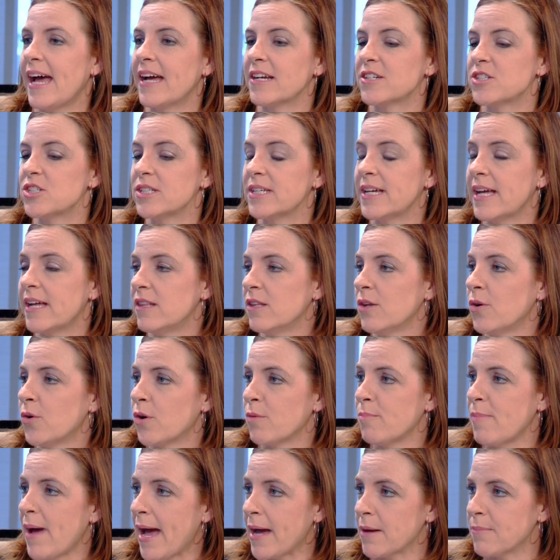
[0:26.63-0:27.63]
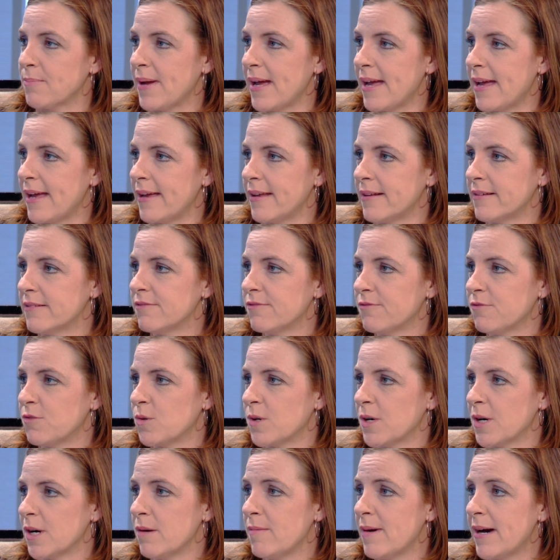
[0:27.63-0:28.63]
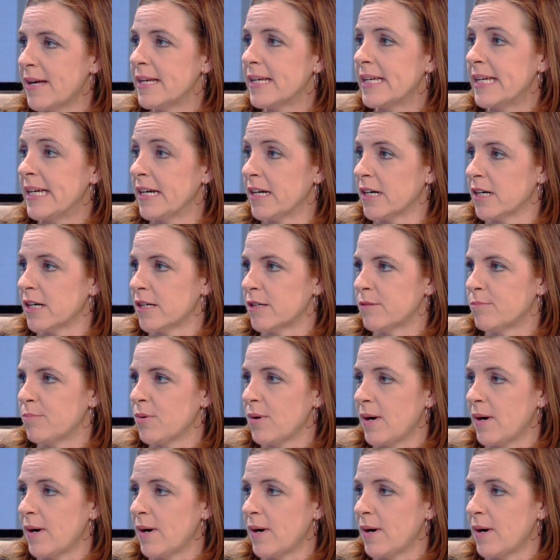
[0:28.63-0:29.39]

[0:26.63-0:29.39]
actually had lower back pain for about a year